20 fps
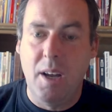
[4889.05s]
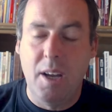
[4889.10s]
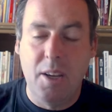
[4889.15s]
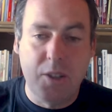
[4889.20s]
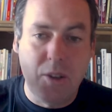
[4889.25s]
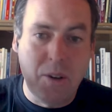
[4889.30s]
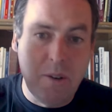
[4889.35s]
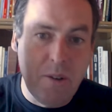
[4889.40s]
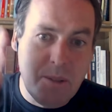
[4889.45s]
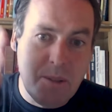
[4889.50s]

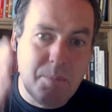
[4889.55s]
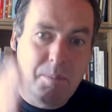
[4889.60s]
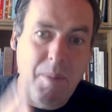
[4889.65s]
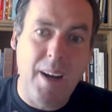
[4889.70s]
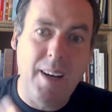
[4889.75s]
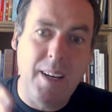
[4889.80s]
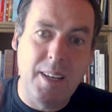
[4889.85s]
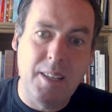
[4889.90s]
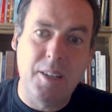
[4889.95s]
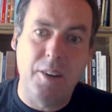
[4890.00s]
So there's
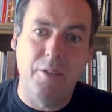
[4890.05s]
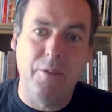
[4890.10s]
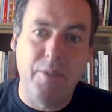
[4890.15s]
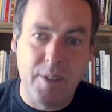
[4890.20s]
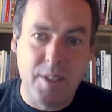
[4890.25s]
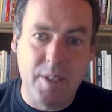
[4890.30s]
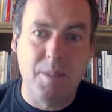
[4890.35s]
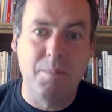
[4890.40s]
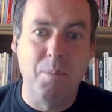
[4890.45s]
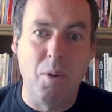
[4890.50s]
many
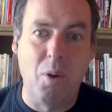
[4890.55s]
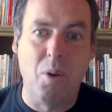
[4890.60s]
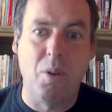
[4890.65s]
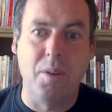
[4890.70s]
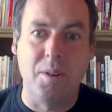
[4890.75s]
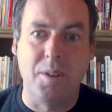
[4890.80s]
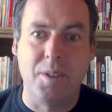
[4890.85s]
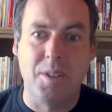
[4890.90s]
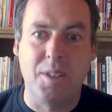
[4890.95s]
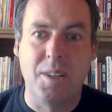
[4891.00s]
different
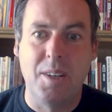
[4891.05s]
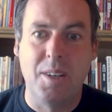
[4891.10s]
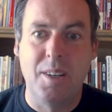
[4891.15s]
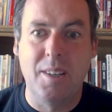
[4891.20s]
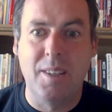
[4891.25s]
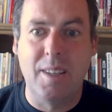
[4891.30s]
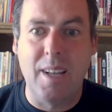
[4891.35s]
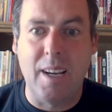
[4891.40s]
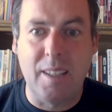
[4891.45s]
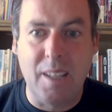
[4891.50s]
sports
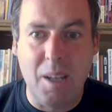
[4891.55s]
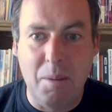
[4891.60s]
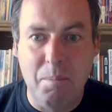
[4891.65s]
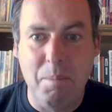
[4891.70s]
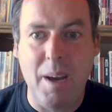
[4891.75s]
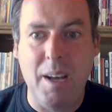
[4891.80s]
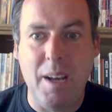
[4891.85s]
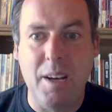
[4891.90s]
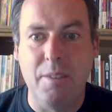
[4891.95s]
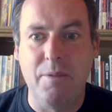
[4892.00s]
that can
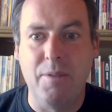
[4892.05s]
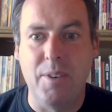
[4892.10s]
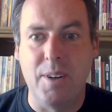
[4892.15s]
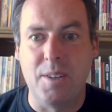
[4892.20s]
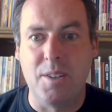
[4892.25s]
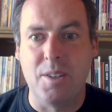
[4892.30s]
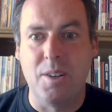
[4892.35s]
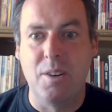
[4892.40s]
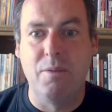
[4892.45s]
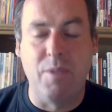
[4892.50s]
benefit
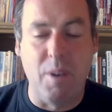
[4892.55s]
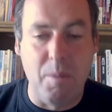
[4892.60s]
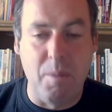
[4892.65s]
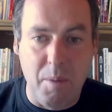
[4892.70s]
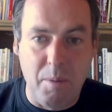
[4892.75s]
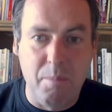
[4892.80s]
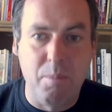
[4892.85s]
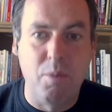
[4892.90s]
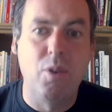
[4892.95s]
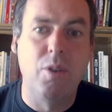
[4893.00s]
from
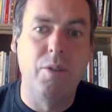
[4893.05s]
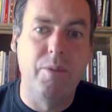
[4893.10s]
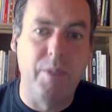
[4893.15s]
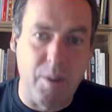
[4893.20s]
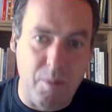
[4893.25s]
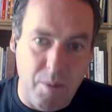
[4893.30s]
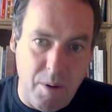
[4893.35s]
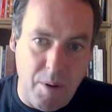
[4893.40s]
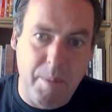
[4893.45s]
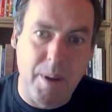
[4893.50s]

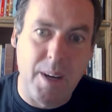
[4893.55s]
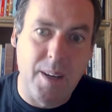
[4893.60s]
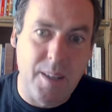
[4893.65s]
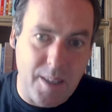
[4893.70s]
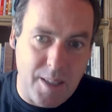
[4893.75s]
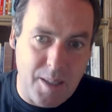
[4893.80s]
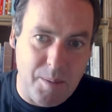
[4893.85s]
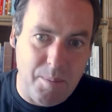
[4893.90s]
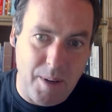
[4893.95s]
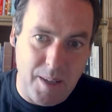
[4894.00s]
improving
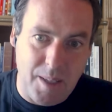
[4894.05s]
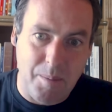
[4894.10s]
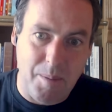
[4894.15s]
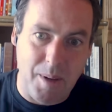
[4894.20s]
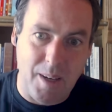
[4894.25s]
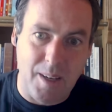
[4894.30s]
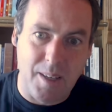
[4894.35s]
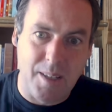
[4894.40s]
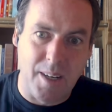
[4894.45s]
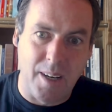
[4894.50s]
repeated
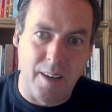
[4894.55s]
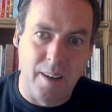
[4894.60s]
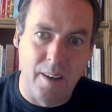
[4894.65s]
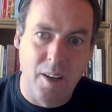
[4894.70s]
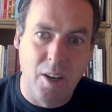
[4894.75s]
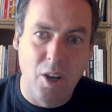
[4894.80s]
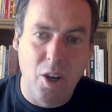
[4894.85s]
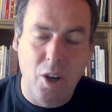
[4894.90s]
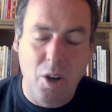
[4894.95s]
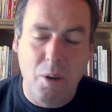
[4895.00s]
sprintability.
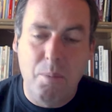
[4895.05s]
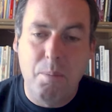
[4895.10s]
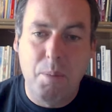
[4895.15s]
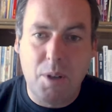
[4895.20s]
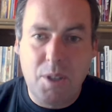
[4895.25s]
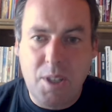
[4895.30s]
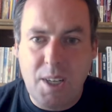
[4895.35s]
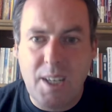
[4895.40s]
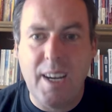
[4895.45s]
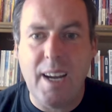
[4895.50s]

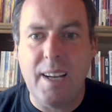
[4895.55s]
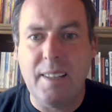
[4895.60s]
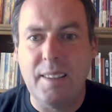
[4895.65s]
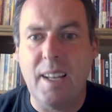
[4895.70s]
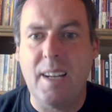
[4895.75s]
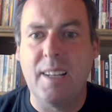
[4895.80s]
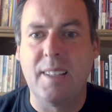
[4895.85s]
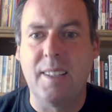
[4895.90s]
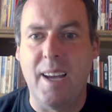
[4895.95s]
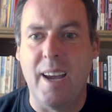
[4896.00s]
But to get
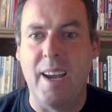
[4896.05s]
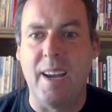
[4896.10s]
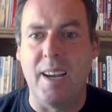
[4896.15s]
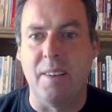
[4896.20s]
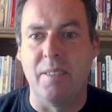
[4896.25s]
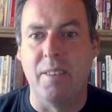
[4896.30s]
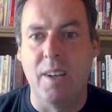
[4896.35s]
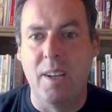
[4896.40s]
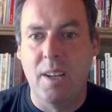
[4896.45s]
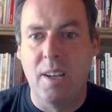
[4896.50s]
that gain,